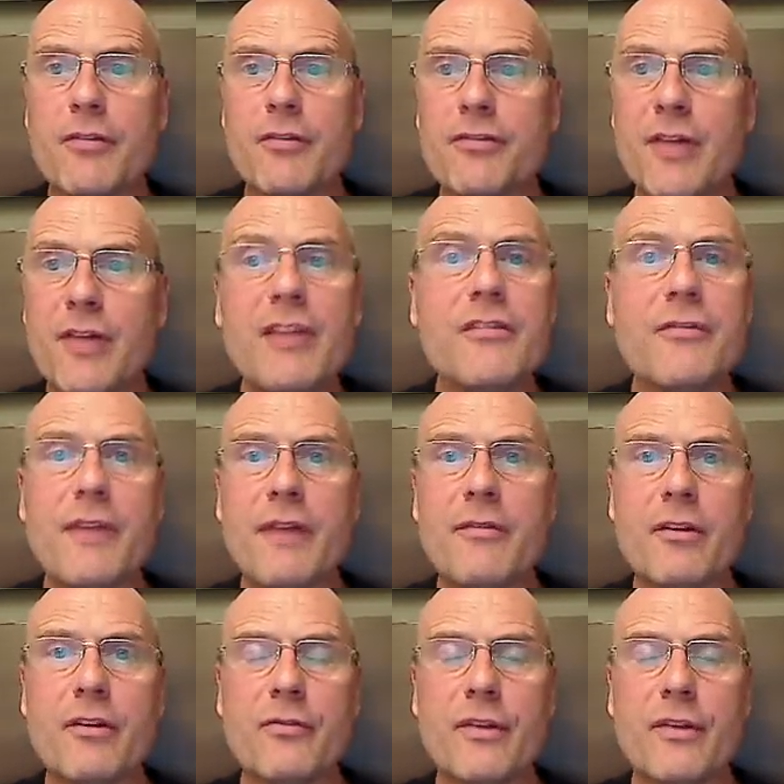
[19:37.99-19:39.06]
So there's tons of
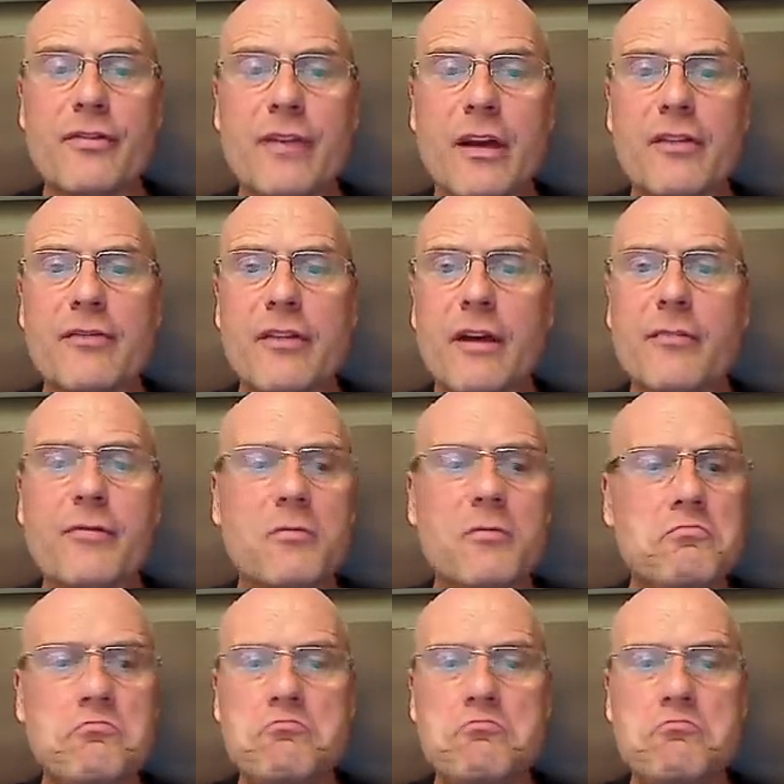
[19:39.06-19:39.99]
evidence for this kind of stuff.